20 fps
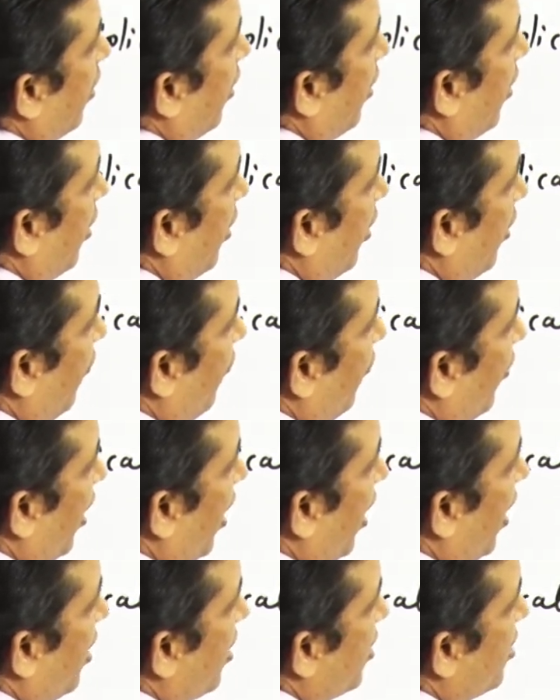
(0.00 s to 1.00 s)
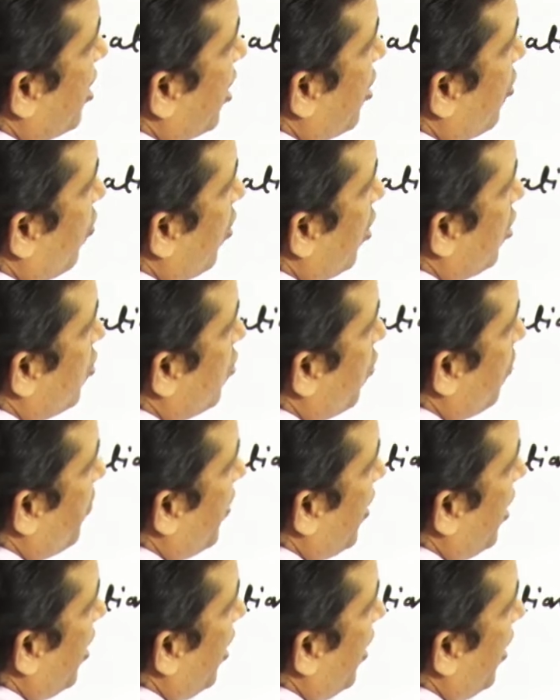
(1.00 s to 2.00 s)
If A is equal to
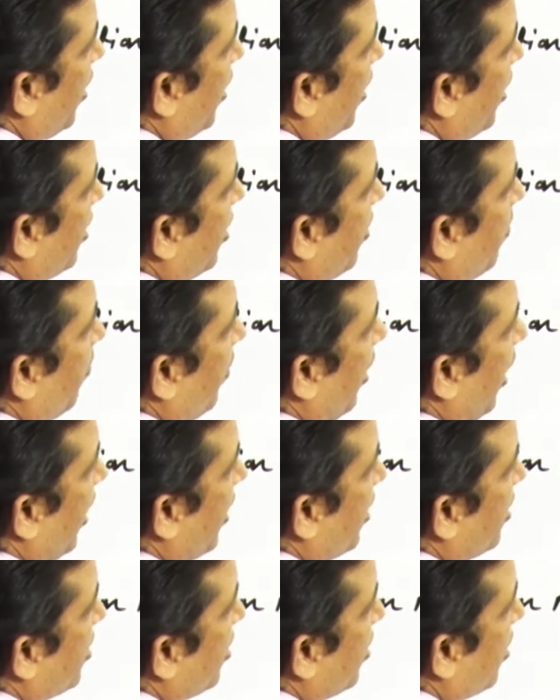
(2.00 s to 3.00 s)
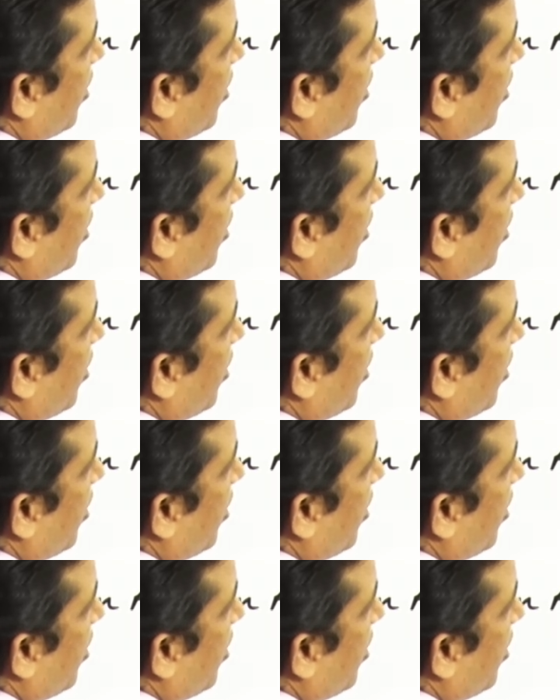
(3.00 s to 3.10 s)
B, it implies